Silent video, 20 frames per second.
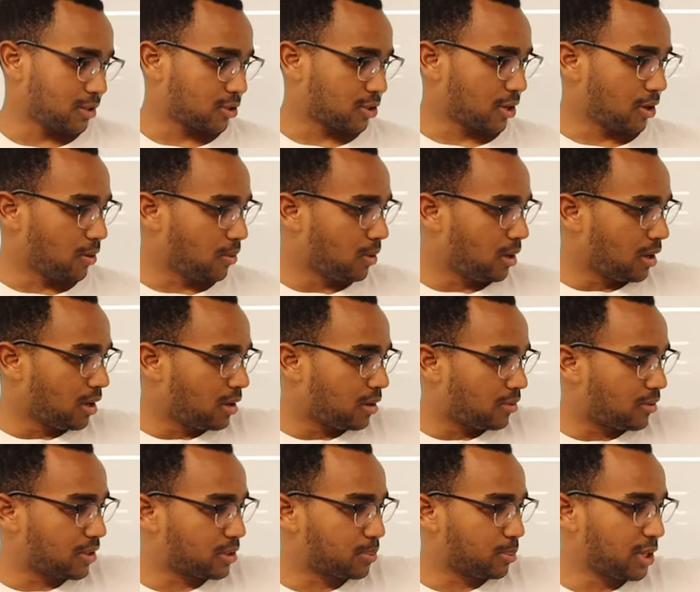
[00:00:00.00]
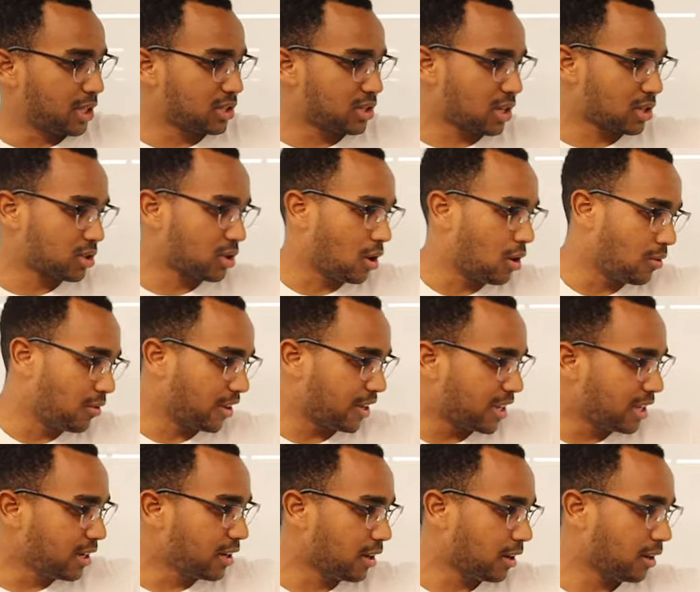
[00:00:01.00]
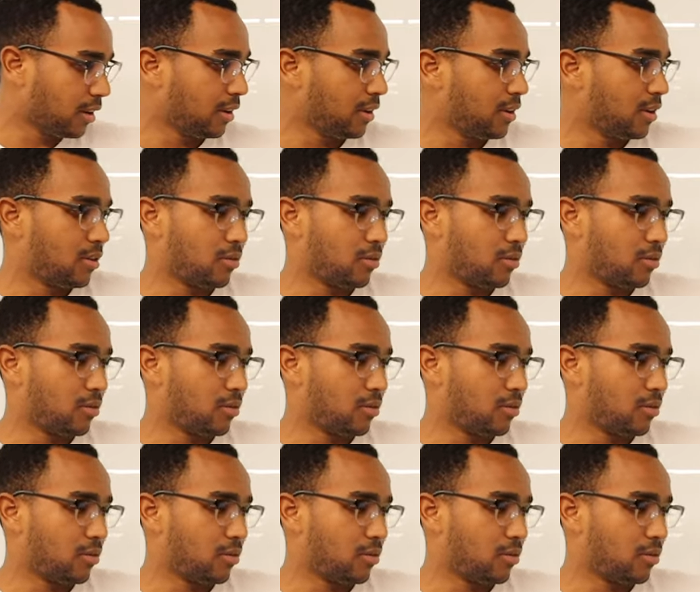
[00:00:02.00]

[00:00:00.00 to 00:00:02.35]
And so this brings us over here.